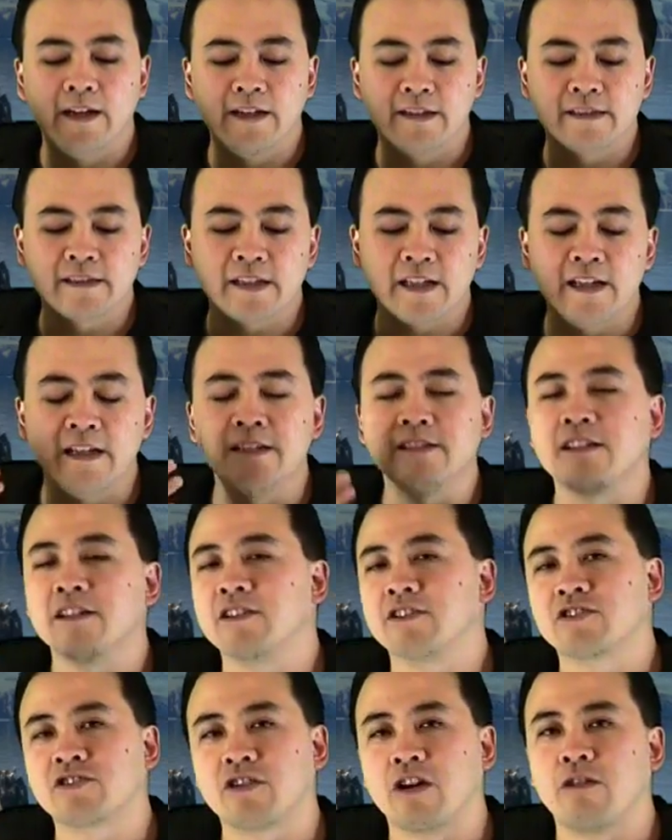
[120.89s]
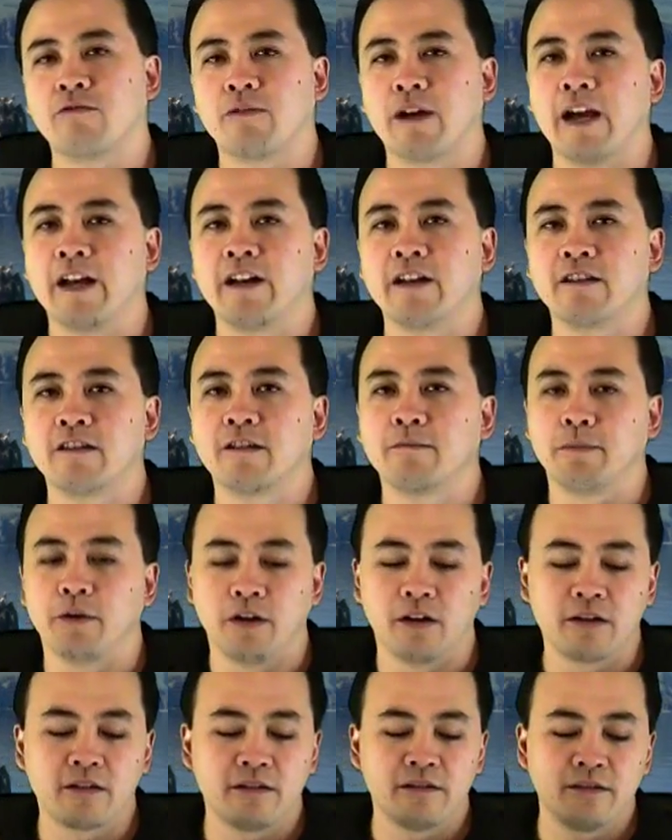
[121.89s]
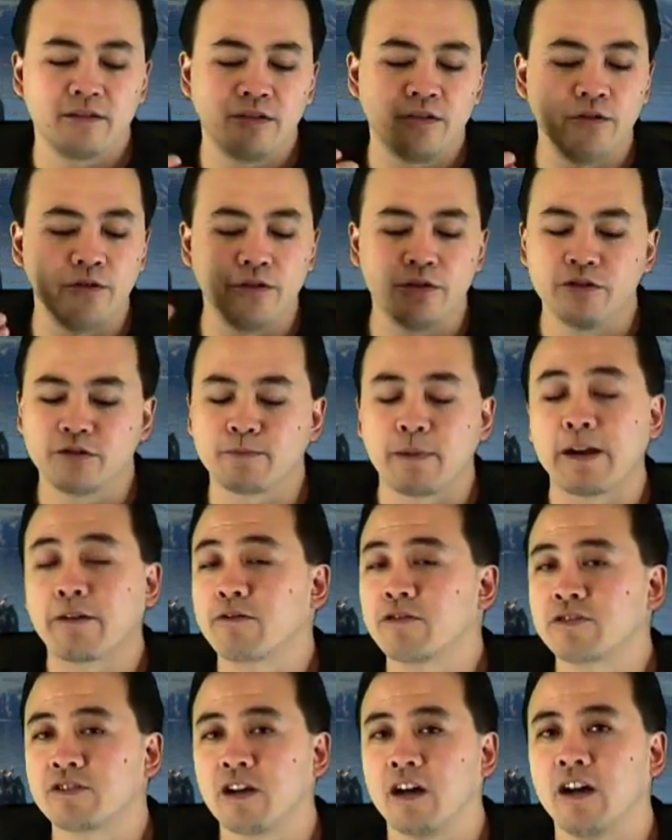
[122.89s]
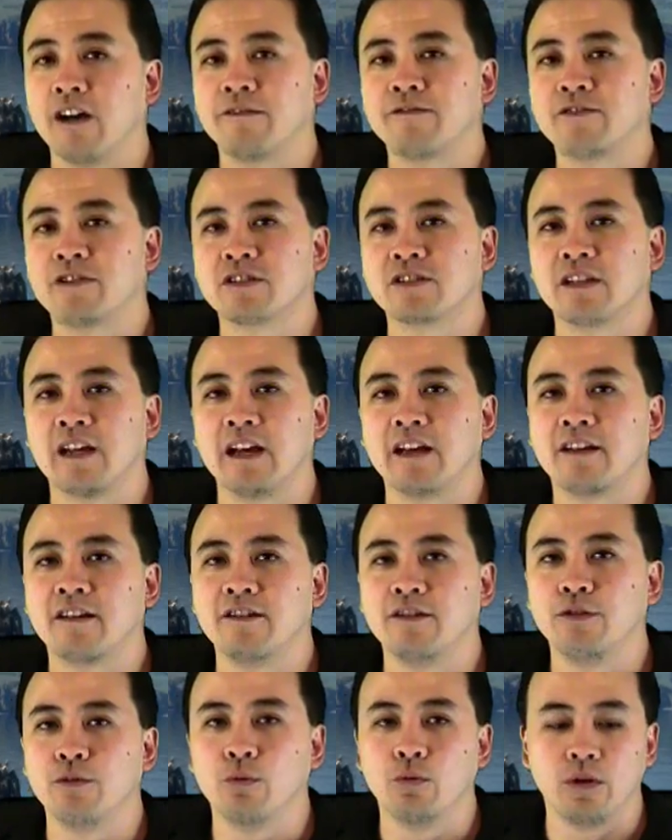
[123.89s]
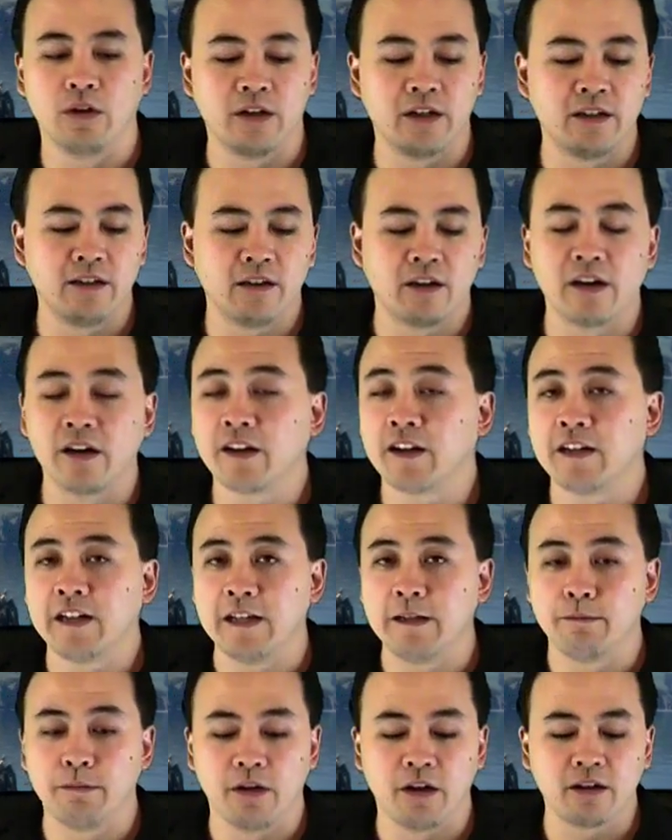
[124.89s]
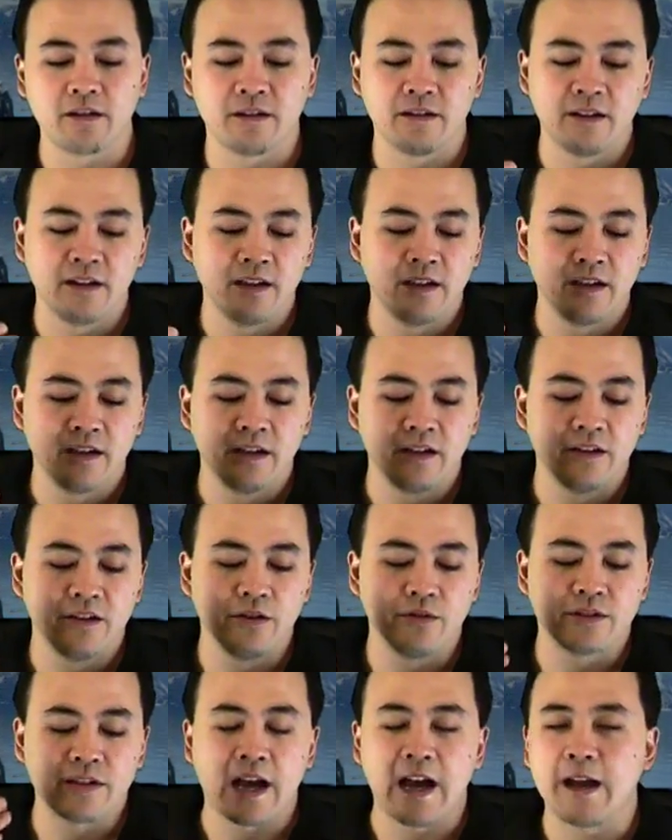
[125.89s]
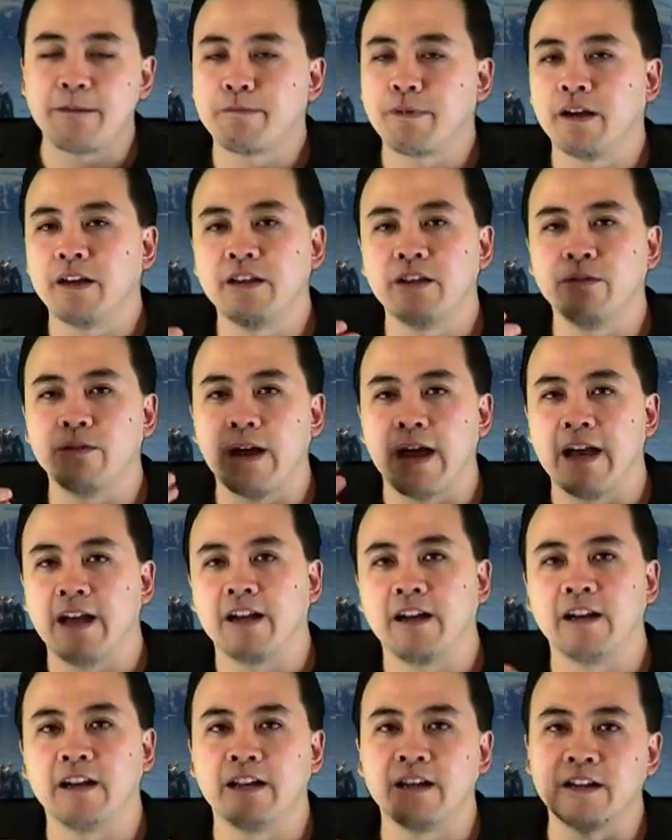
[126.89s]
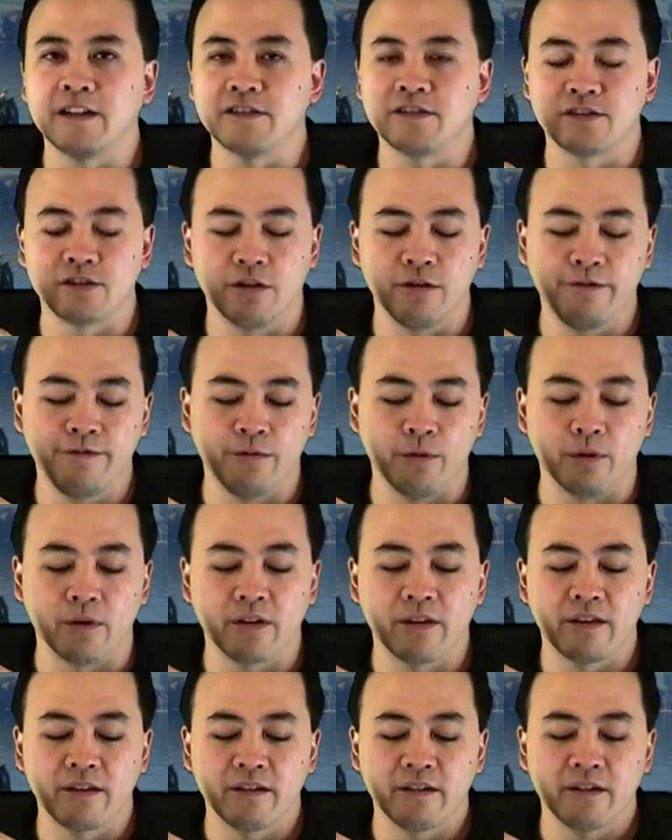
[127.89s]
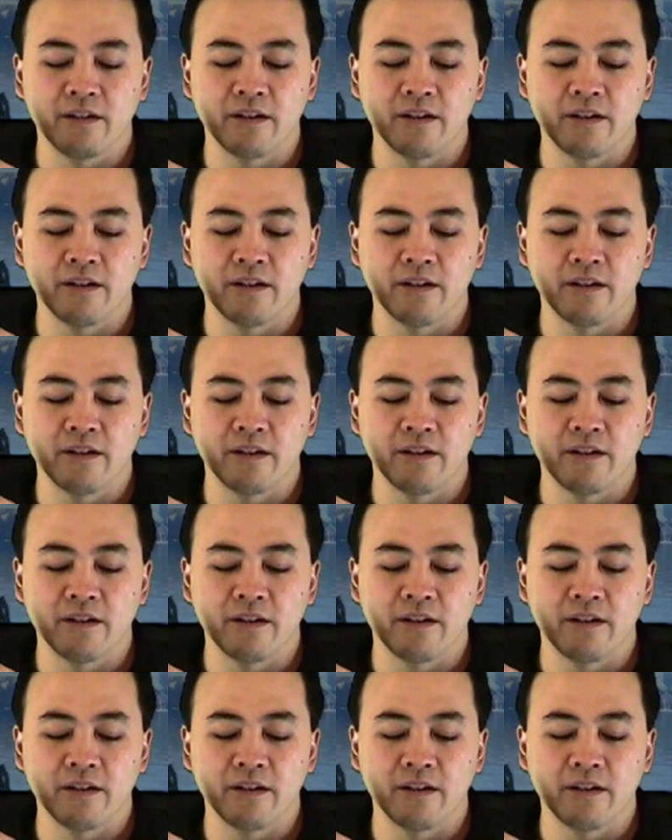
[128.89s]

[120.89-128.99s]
is easy to start writing the book. You use Microsoft just like you would on an ebook. You type it, you edit it, and so forth.